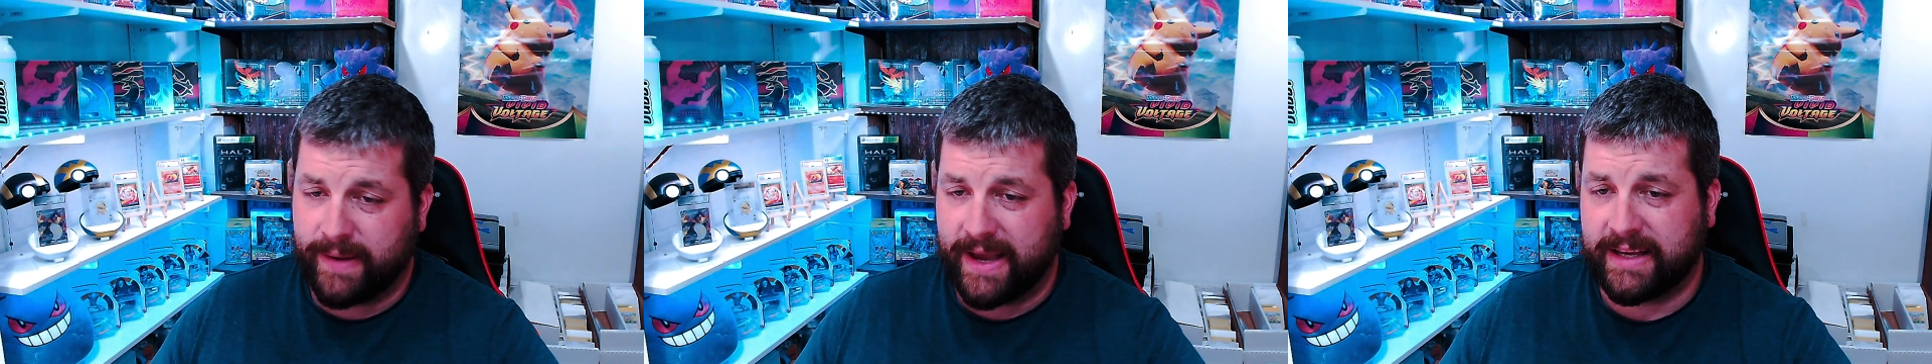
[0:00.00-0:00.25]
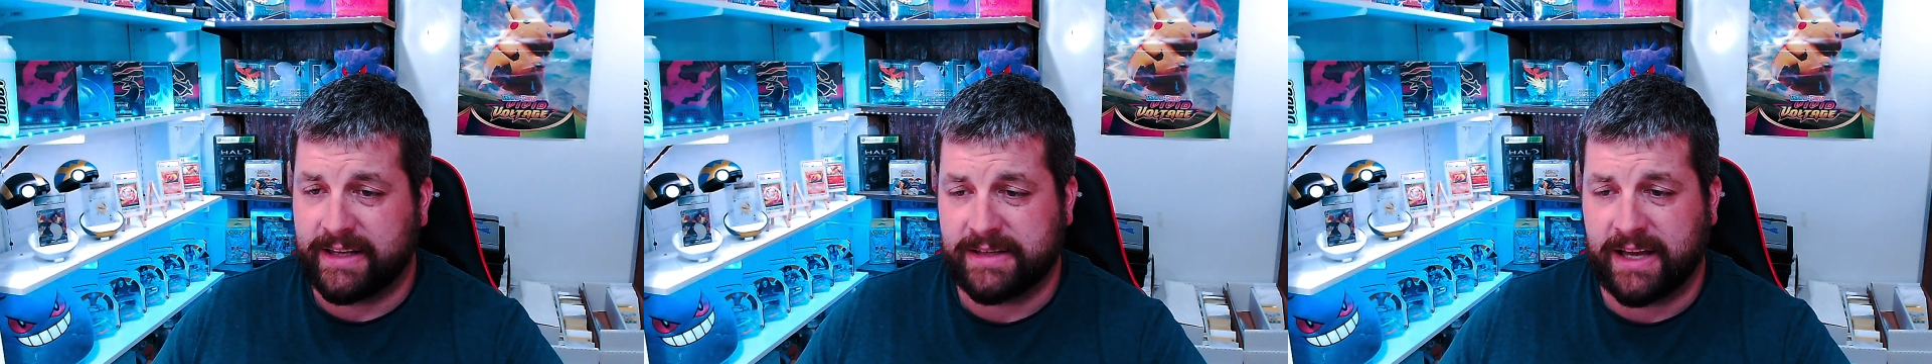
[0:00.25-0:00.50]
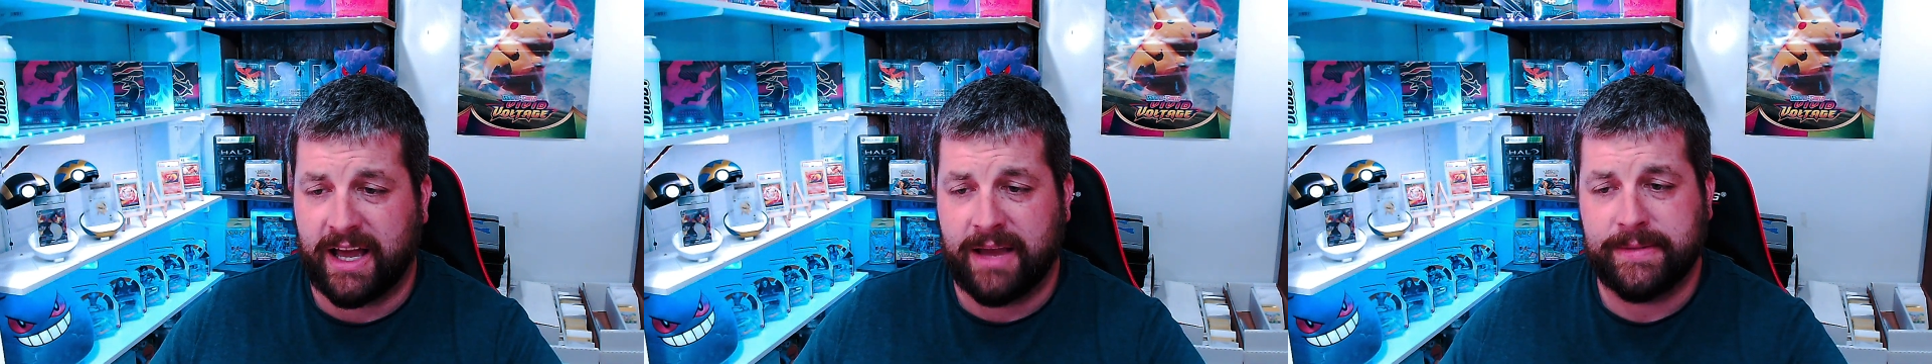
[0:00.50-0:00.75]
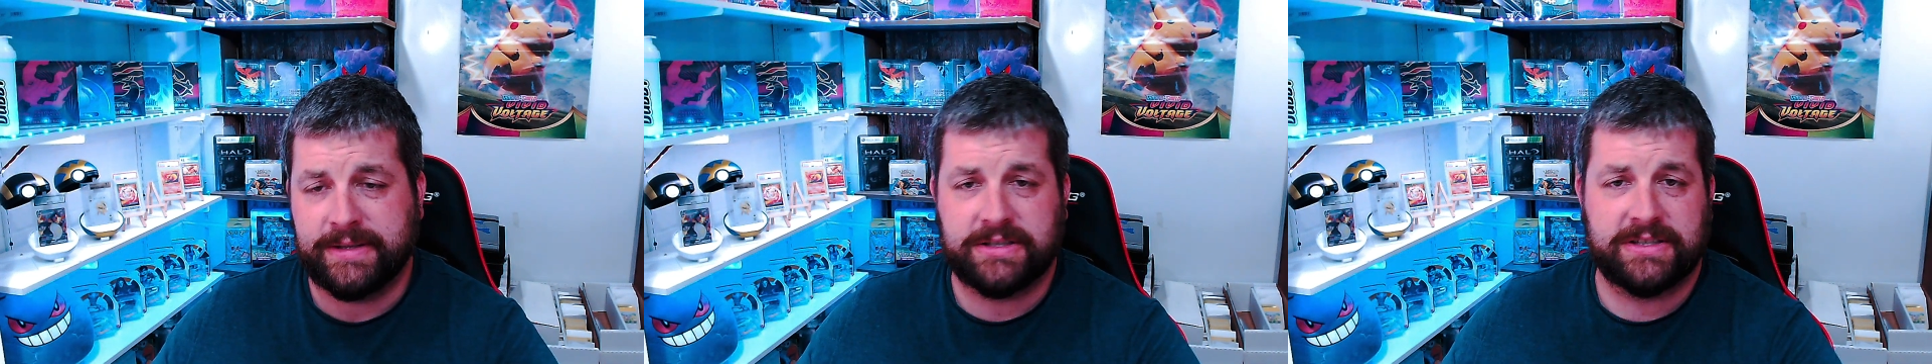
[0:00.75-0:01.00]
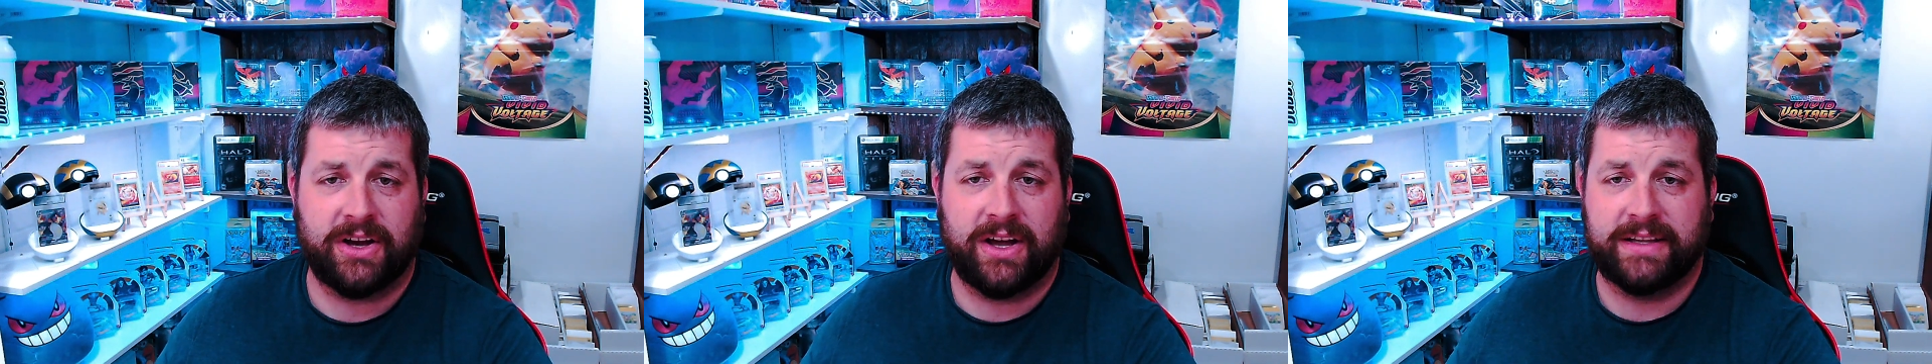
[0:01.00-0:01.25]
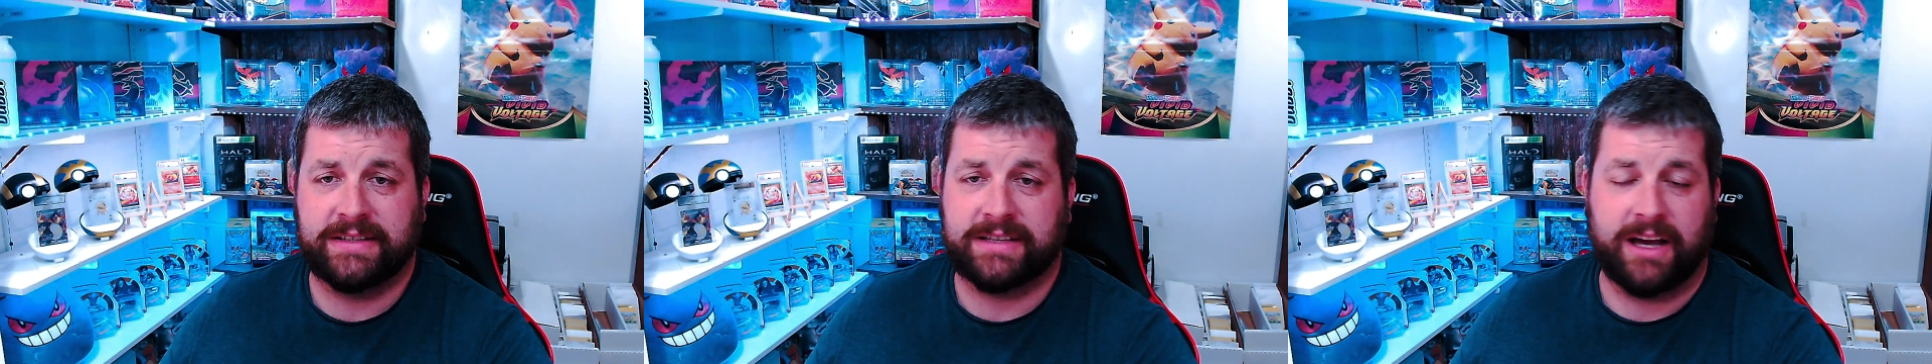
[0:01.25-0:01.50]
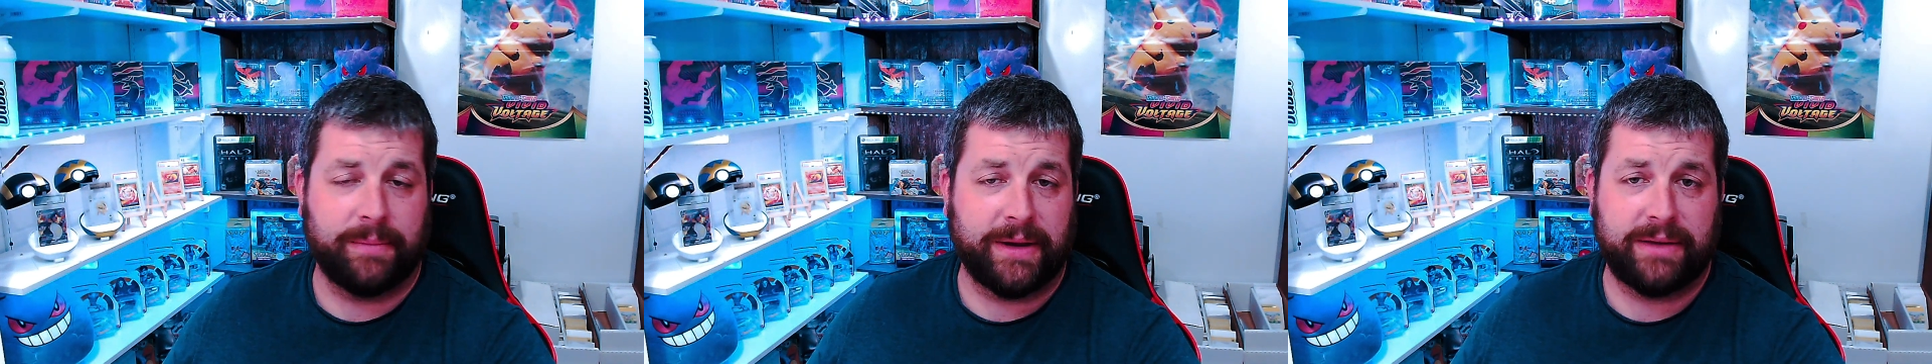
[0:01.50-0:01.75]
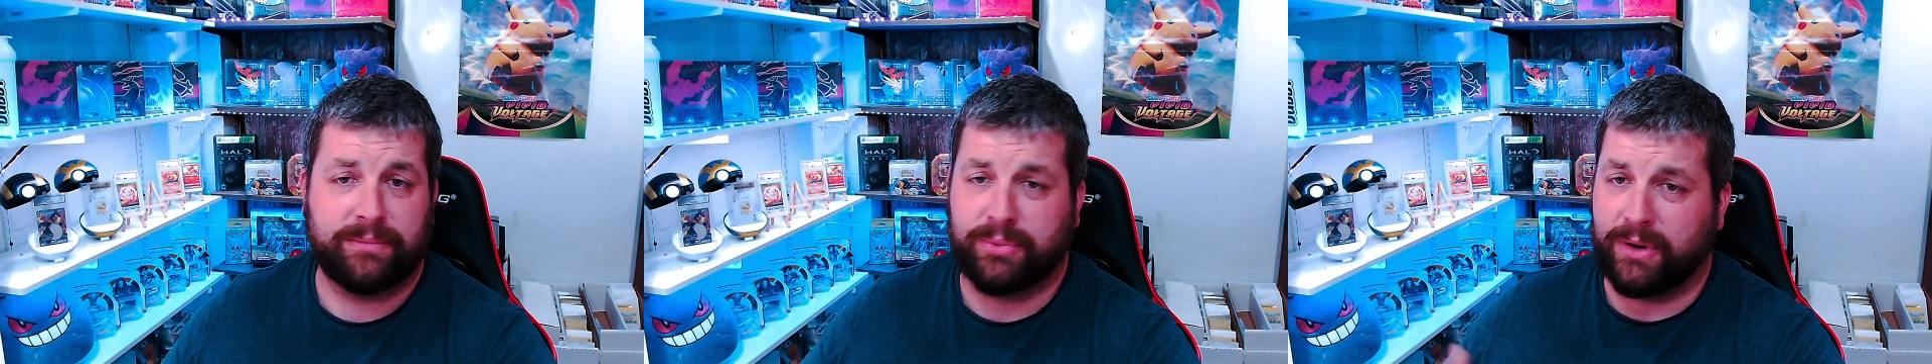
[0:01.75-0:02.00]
back in time and saw this coming,